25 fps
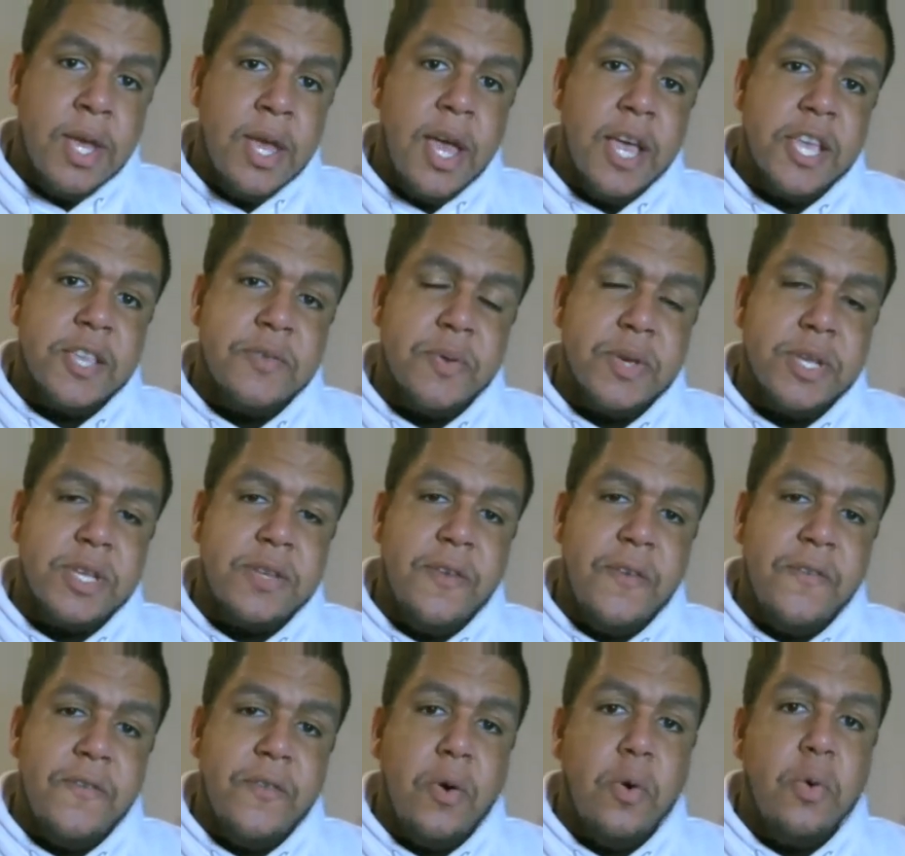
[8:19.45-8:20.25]

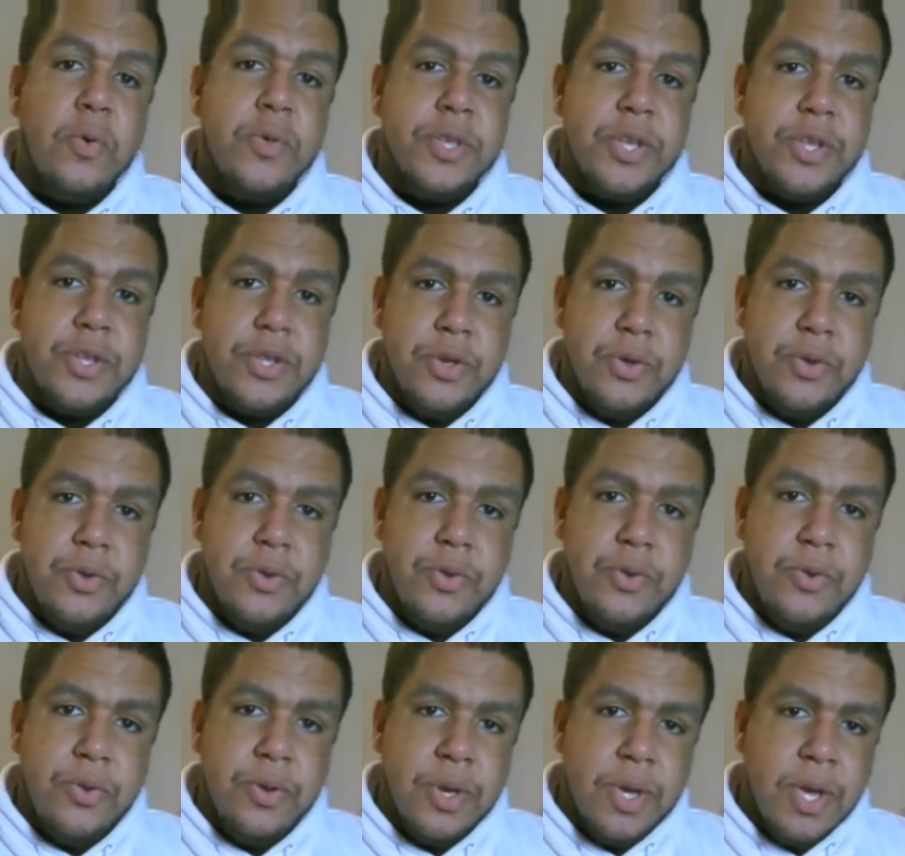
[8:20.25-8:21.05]
especially with all the
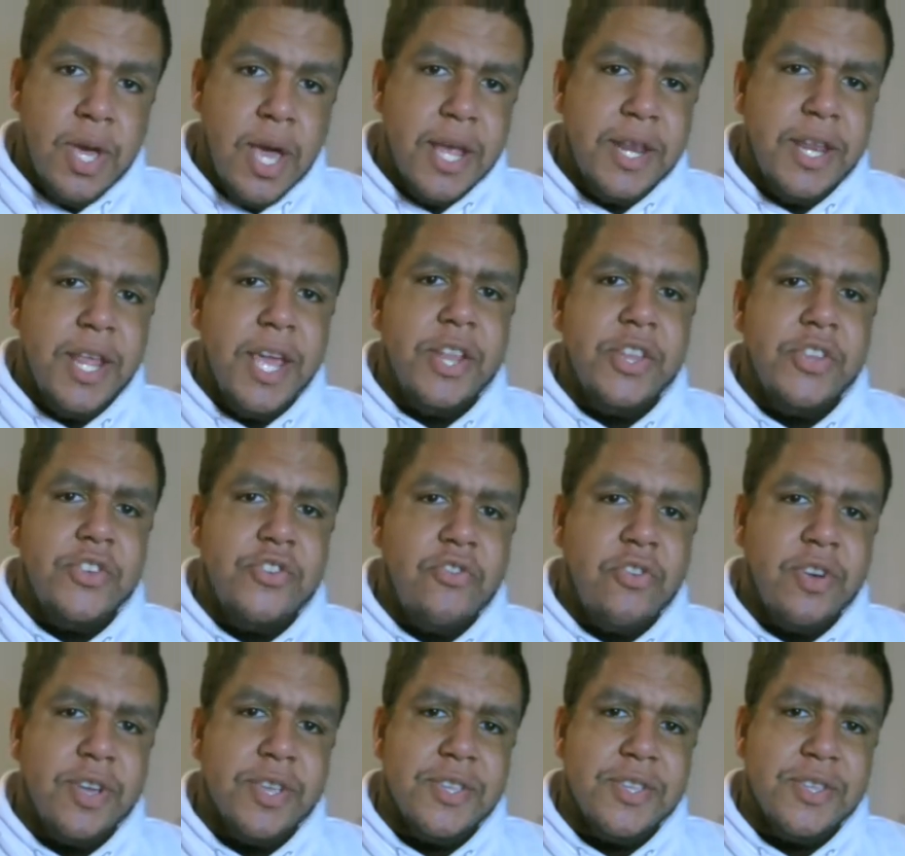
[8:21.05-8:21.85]
new and
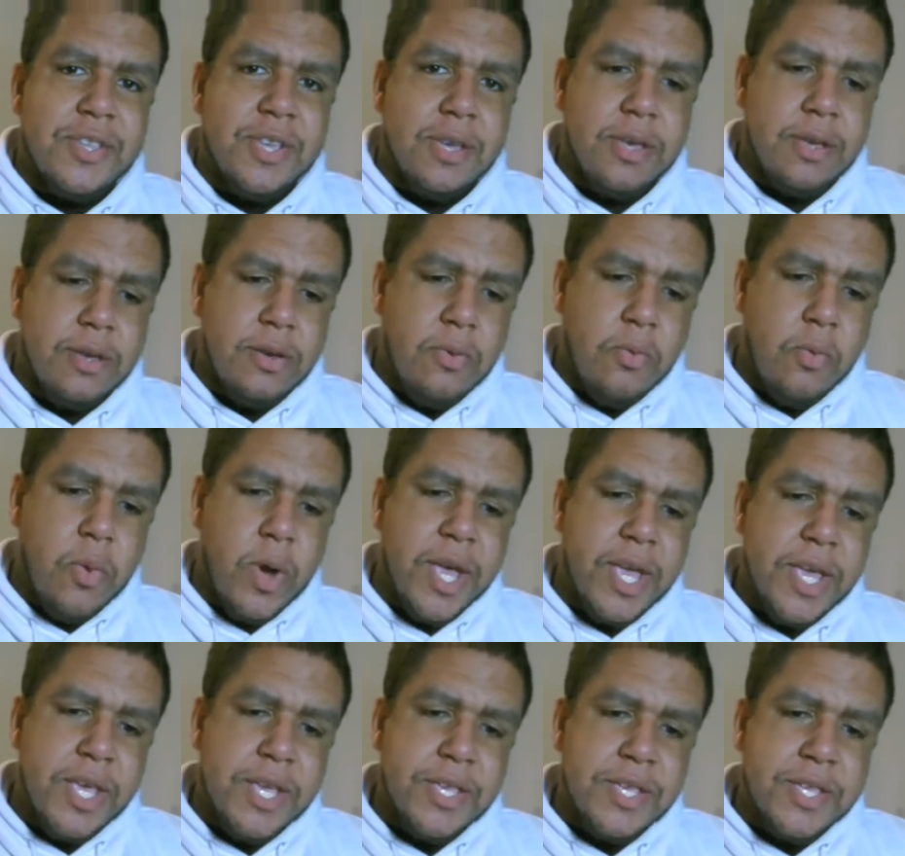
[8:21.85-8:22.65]
interesting
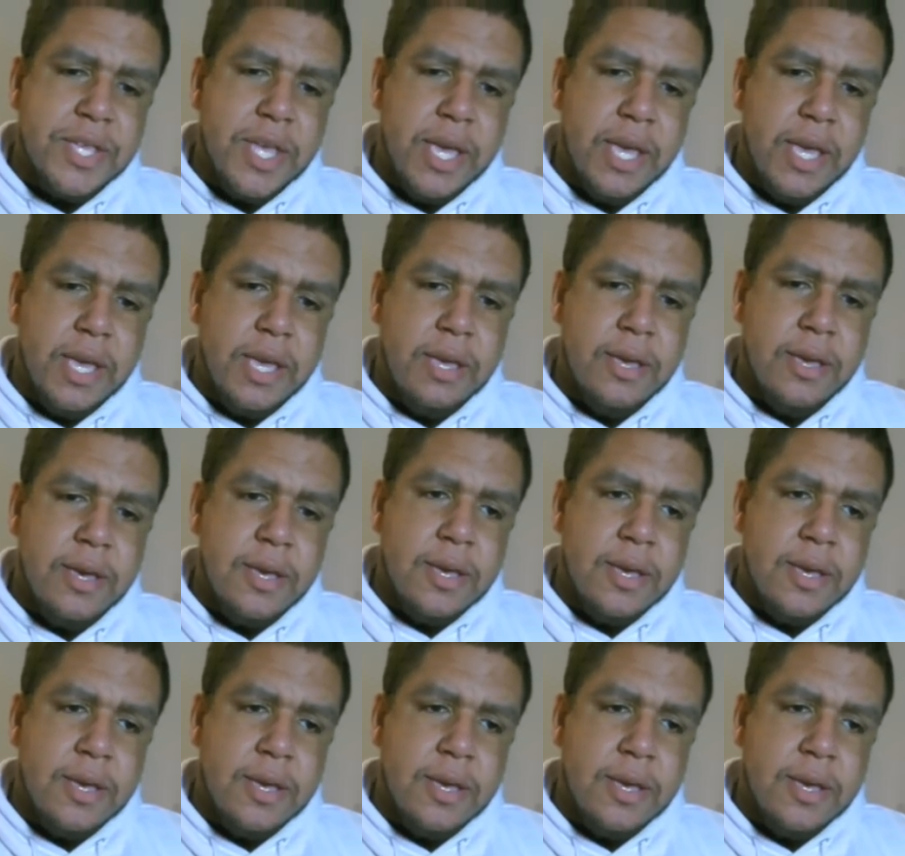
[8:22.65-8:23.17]
ways the